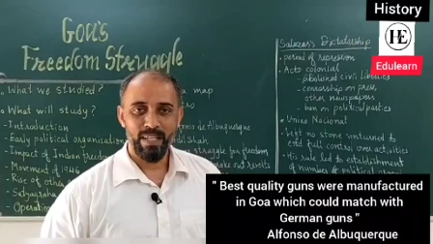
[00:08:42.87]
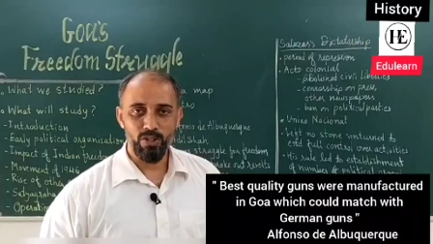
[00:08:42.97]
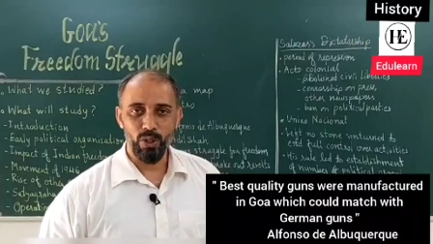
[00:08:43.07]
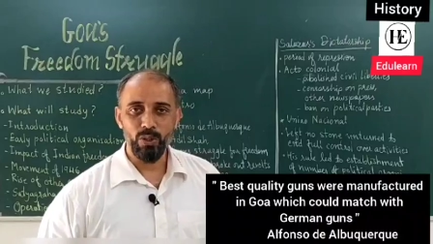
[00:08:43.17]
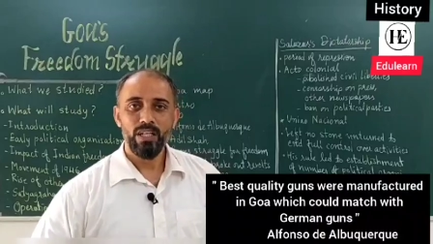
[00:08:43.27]

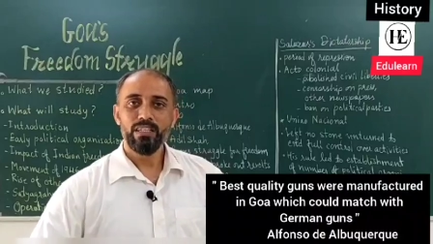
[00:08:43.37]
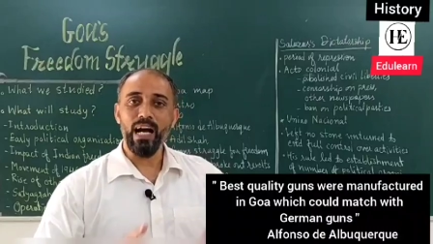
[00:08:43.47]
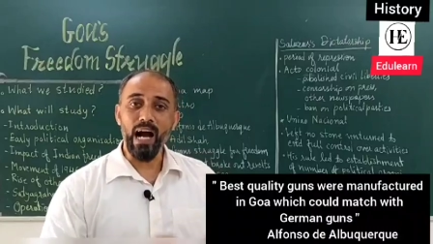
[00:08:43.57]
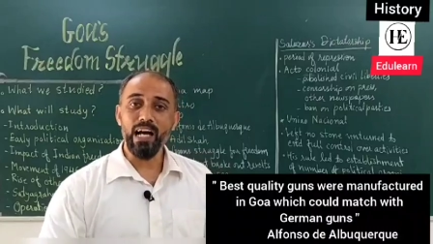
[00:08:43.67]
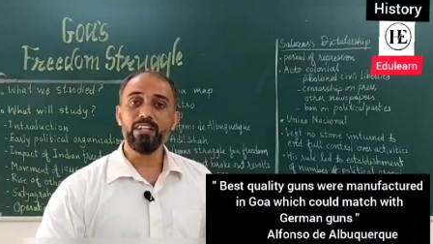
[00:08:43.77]
So,
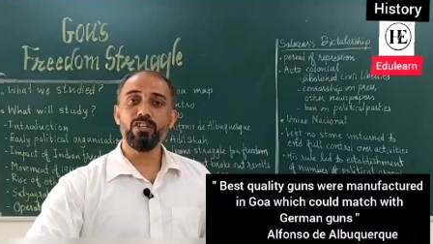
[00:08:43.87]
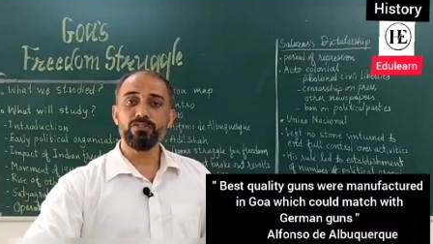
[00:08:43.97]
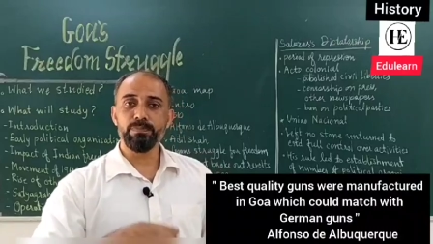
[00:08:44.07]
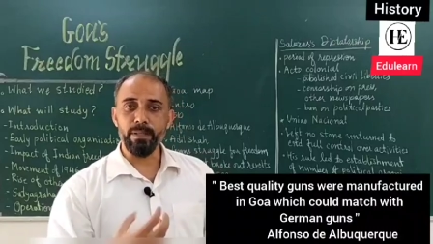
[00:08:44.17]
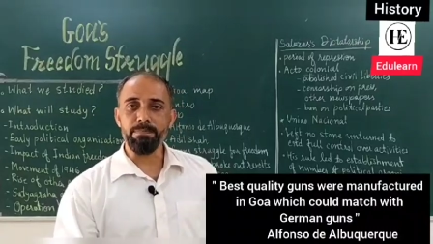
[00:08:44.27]
the art
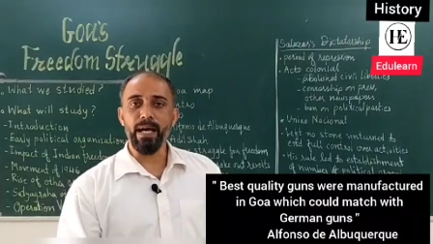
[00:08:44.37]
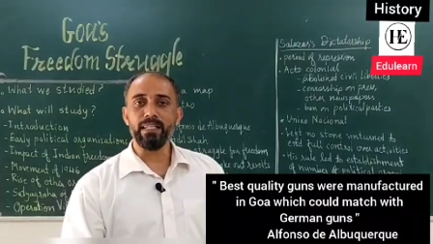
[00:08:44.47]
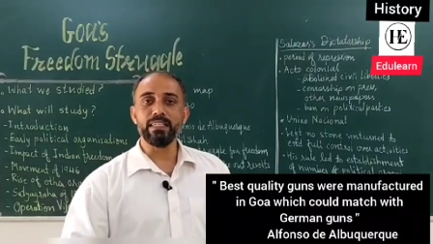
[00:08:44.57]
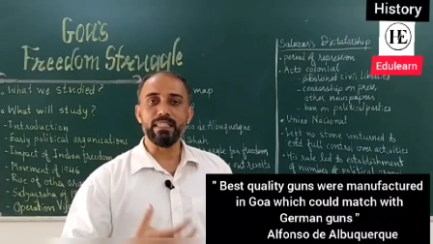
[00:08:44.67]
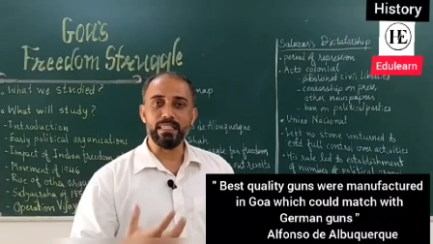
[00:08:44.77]
of
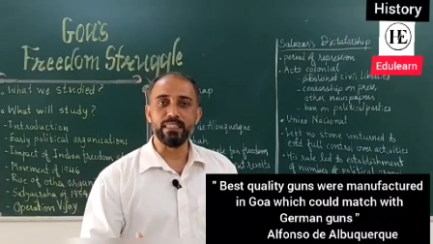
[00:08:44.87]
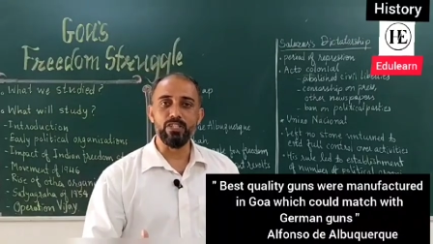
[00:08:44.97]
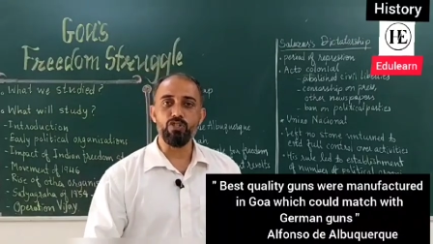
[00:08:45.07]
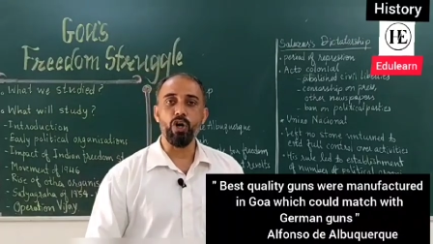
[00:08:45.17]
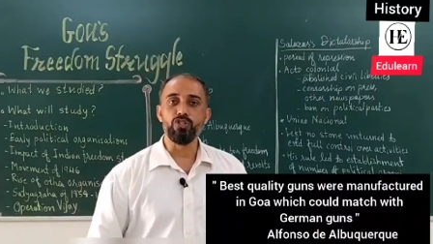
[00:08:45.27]
preparing
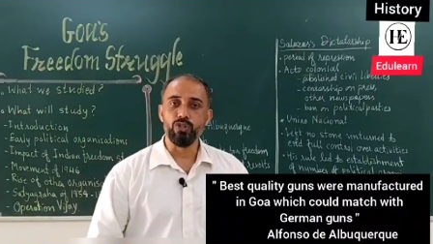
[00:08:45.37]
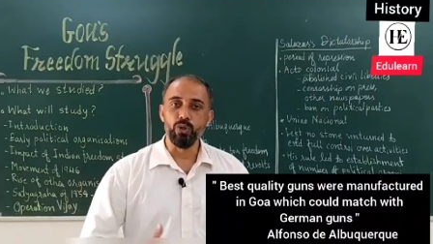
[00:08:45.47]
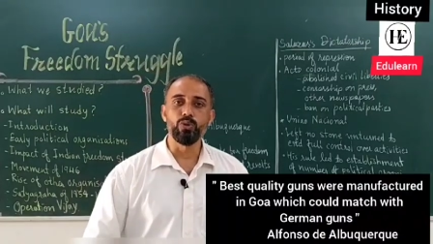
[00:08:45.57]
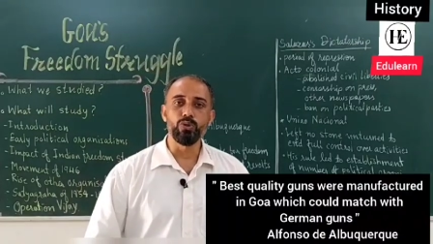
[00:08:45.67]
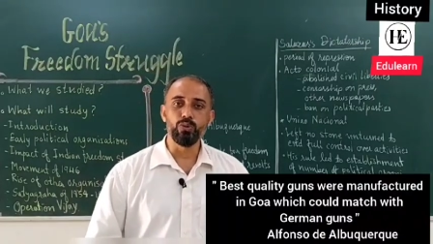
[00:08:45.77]
guns was
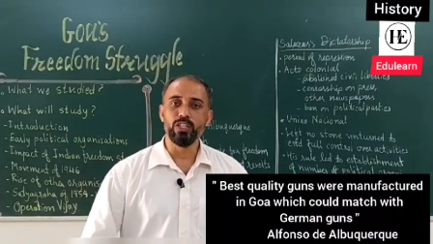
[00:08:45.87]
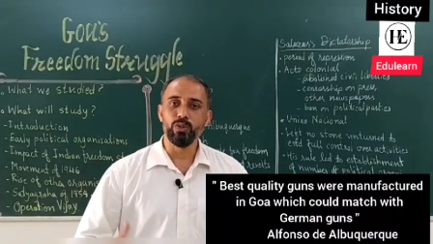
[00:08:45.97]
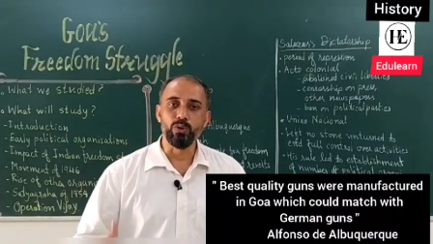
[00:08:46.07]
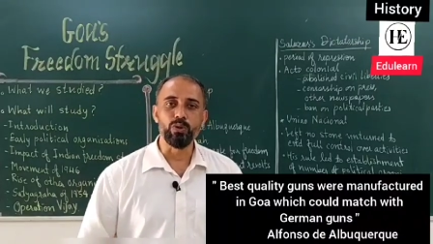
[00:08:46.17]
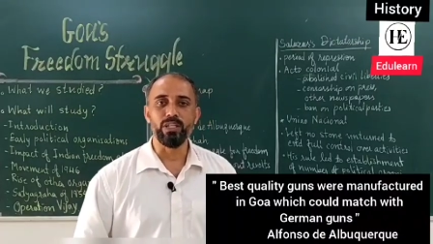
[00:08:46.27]
known to the
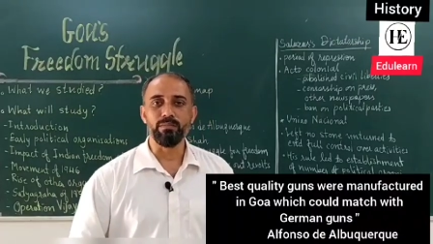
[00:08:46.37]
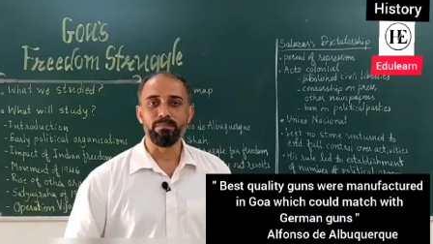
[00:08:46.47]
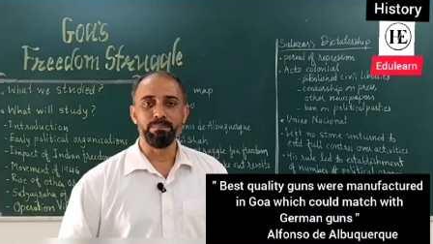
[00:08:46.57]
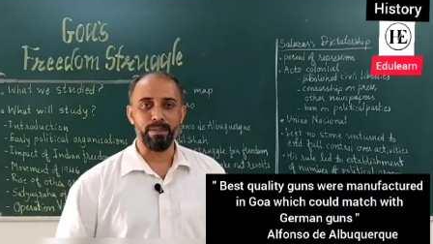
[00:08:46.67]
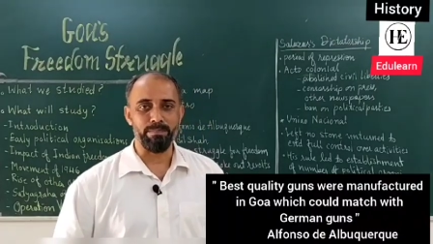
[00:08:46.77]

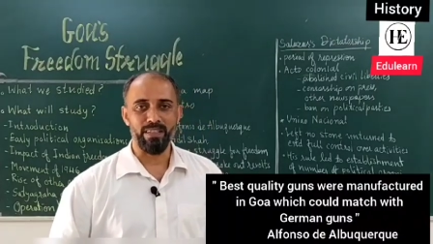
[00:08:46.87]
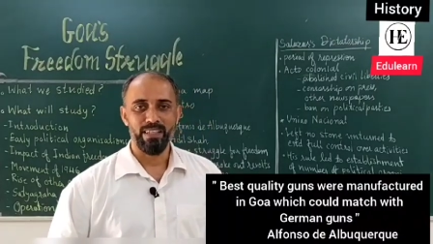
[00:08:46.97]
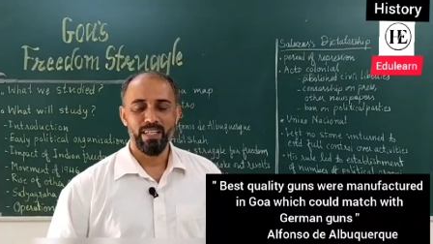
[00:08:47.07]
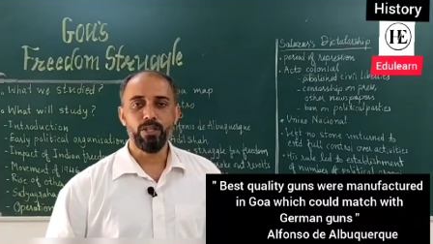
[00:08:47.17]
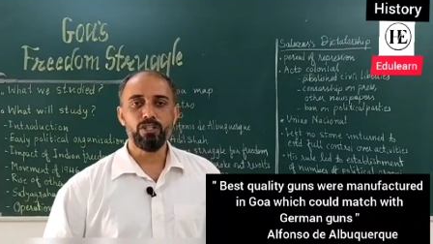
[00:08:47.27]
Kunkolim people,
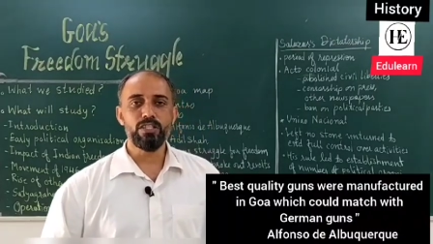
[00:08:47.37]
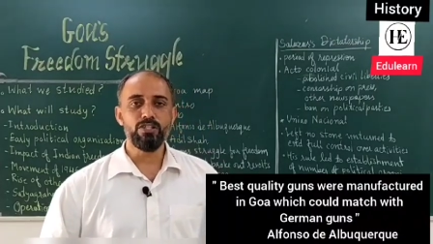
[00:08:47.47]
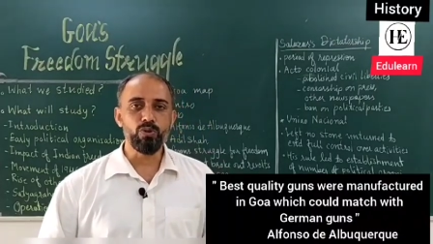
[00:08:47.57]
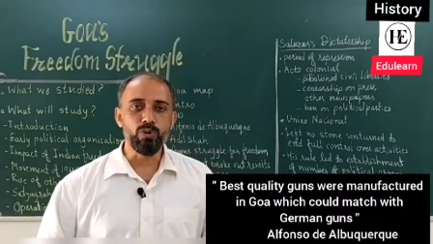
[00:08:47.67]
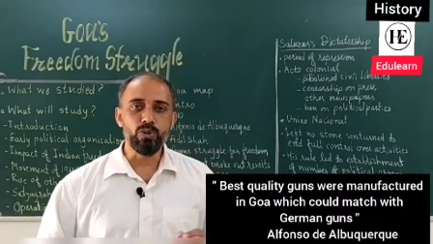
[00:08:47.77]
because
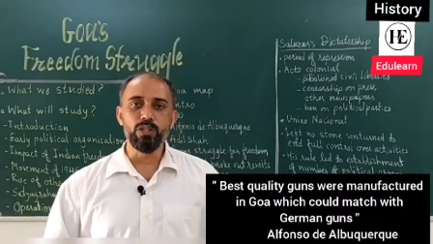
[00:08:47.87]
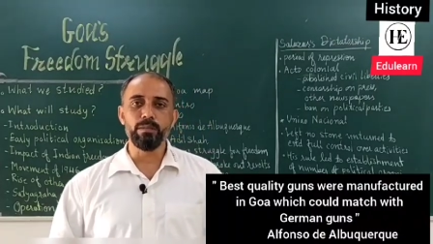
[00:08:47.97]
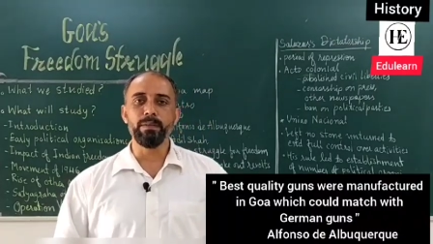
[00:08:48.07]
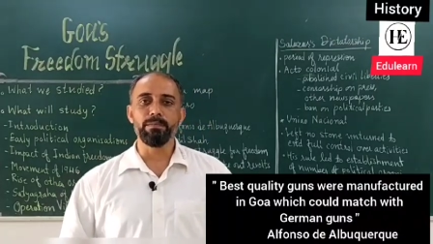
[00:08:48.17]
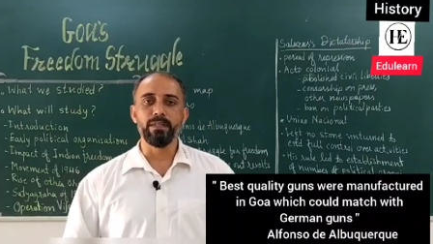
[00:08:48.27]
these
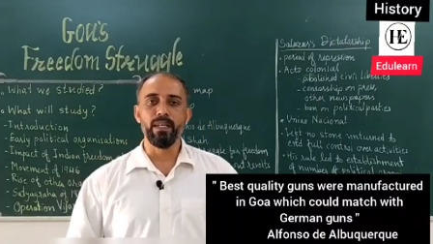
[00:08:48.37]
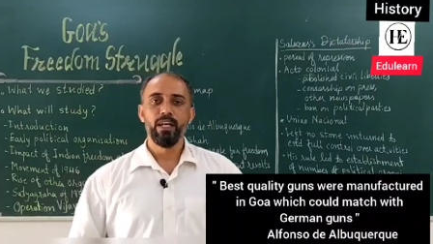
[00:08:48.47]
Kunkolim people